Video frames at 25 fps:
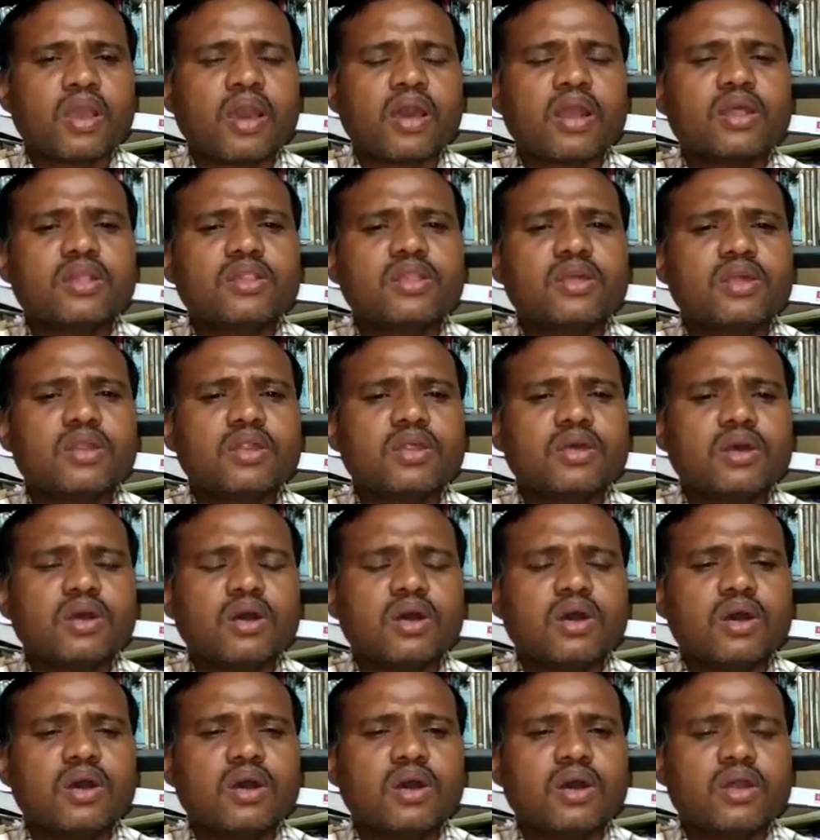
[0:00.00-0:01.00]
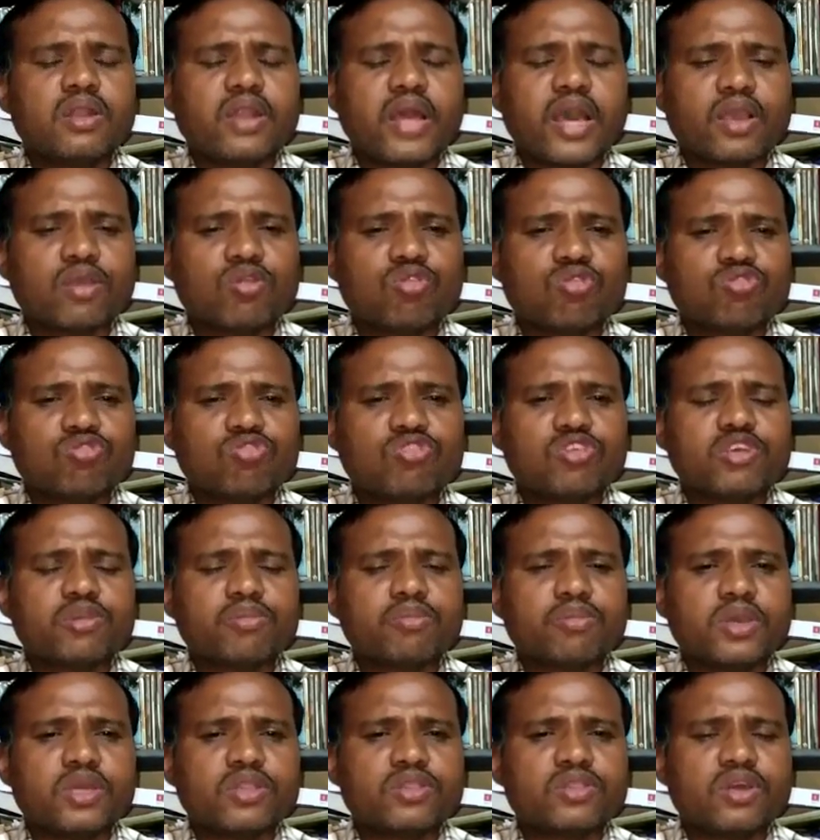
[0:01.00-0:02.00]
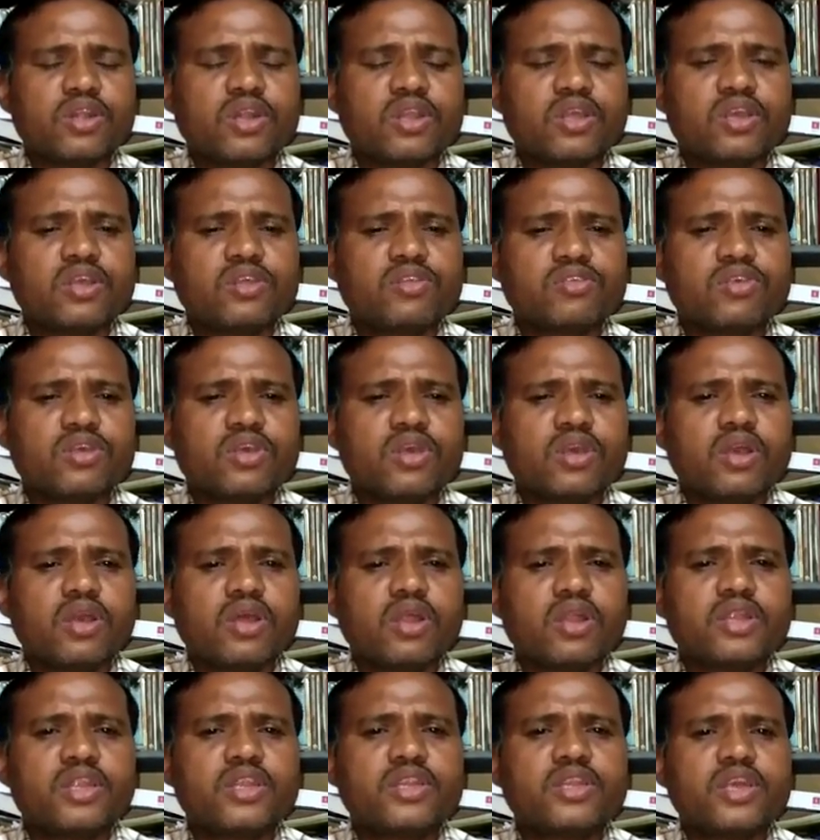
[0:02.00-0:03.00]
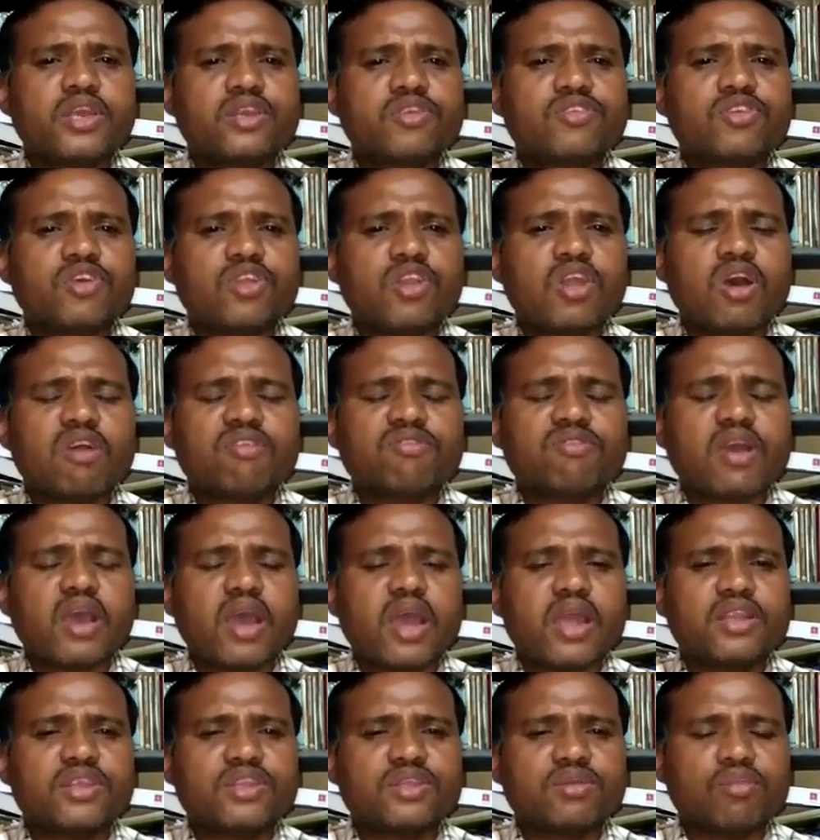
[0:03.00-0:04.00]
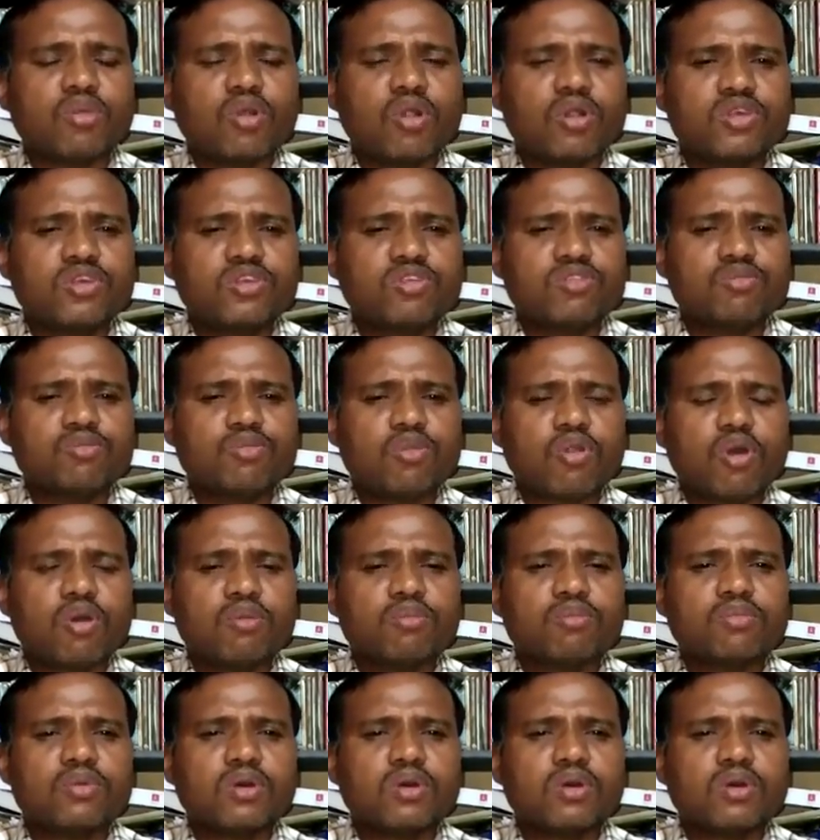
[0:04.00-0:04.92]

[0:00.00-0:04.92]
Another diagnostic method is detection of antibodies from